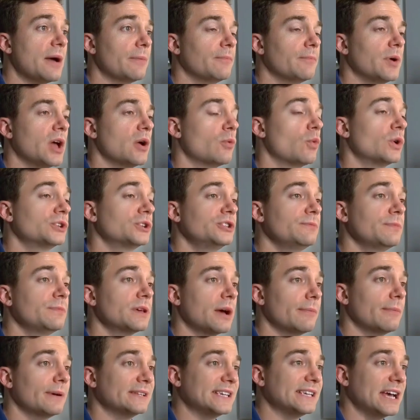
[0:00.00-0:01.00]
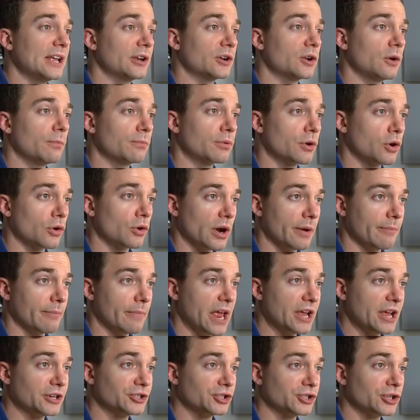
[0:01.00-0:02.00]
And once you become a technical program
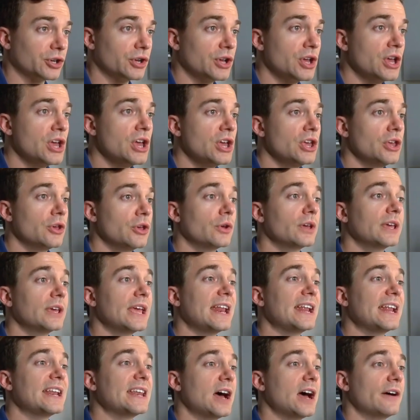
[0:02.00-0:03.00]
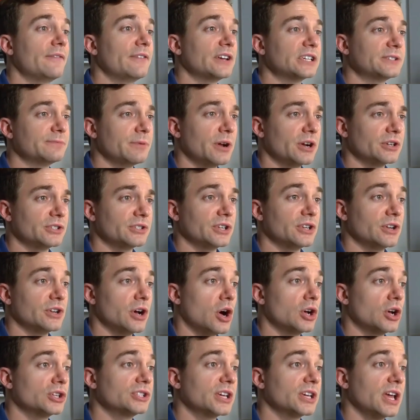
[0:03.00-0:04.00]
manager, you can gain enough experience and
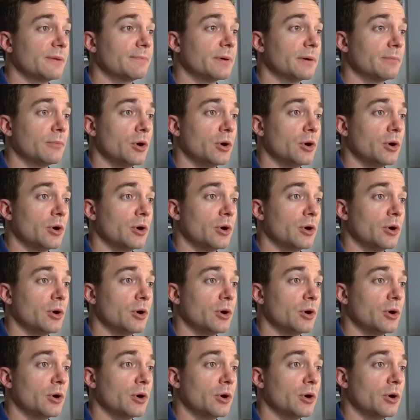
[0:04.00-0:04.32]
knowledge to get promoted